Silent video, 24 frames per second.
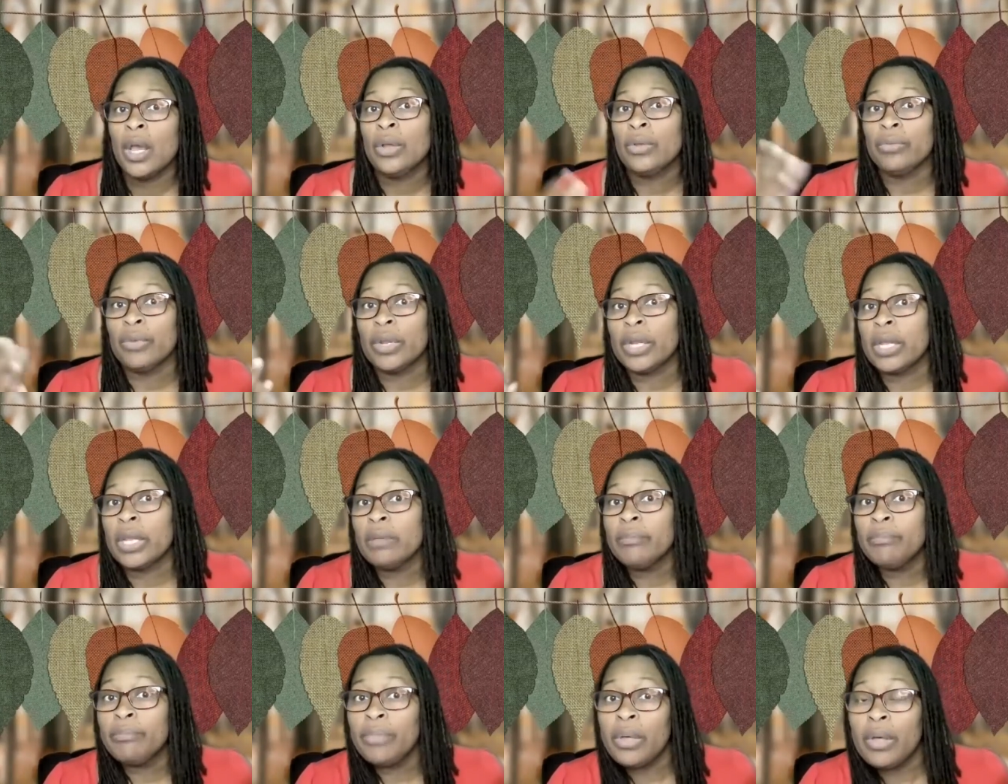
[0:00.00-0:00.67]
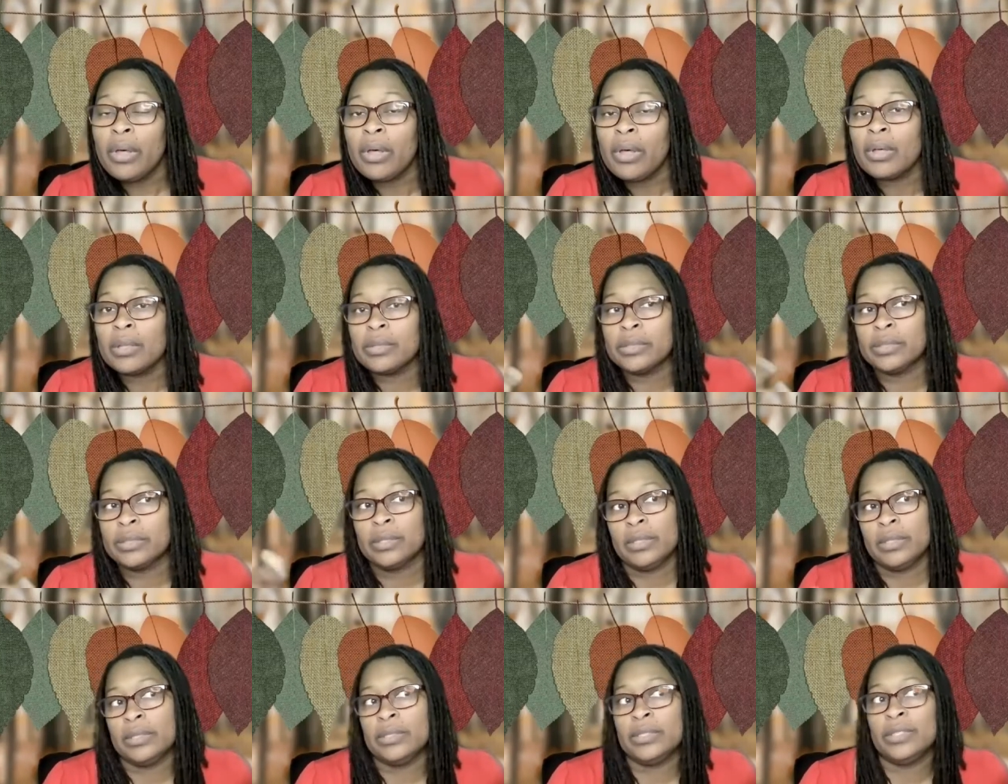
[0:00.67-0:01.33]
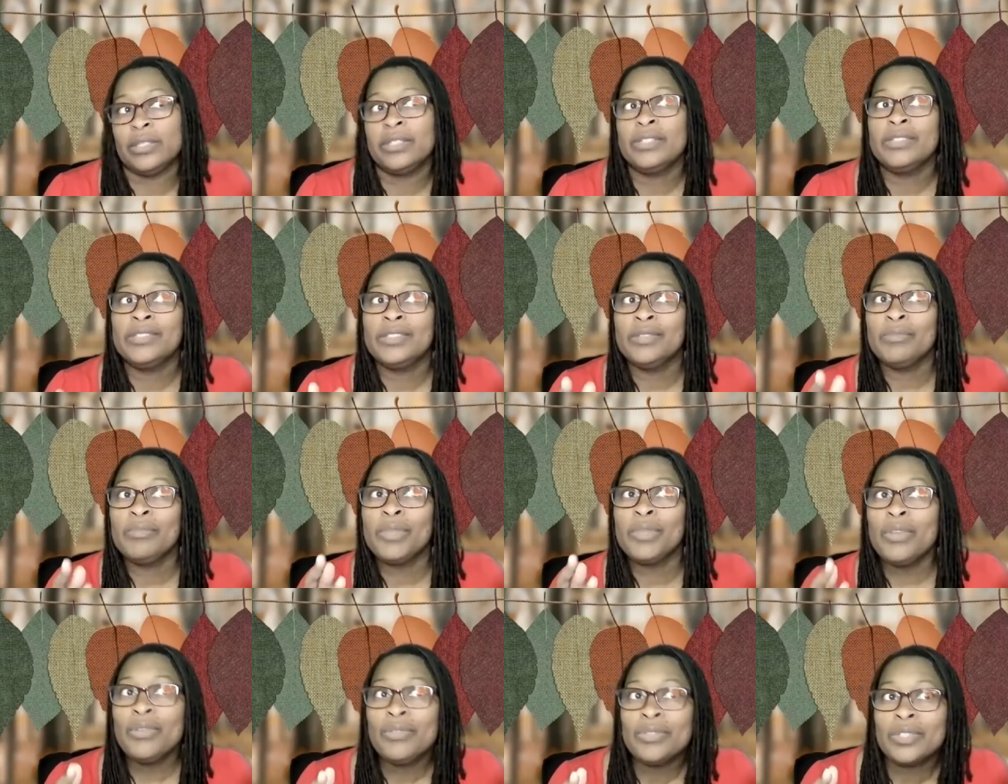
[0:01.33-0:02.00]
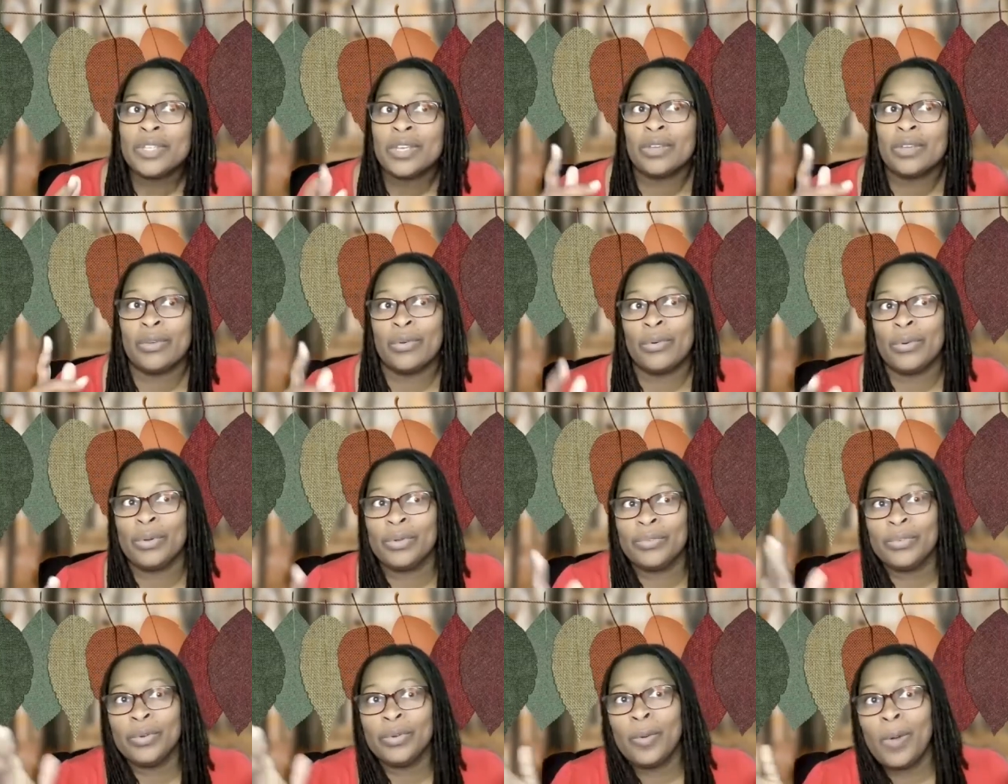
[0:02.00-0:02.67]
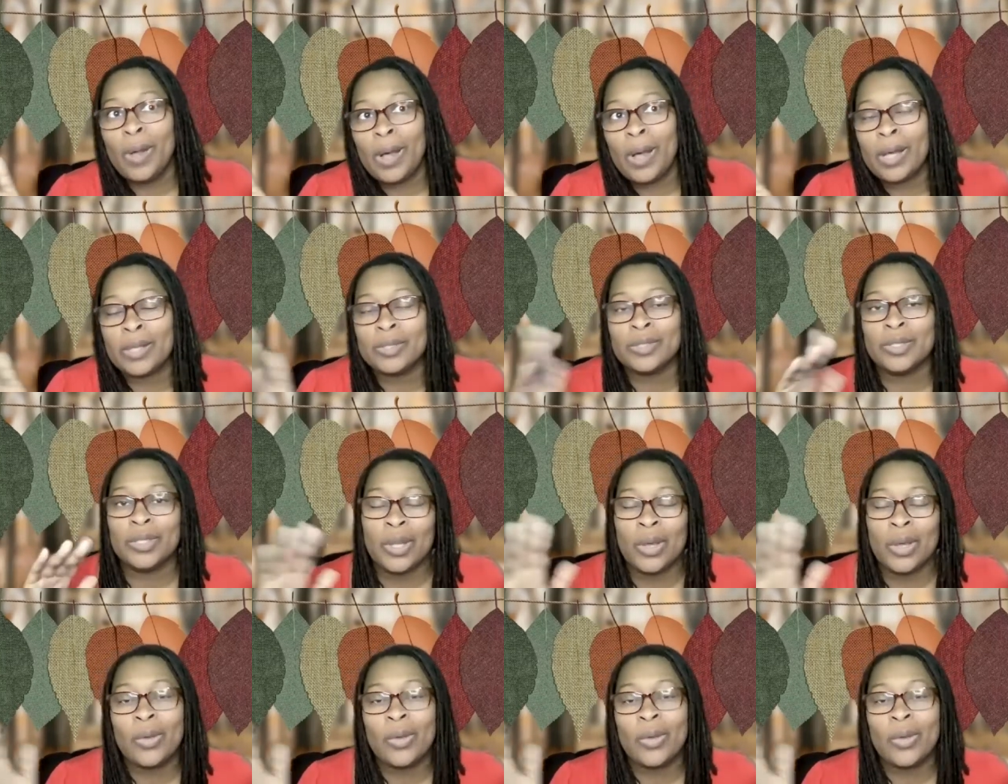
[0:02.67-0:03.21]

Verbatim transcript: reading books, listening to music, going for walks. You know,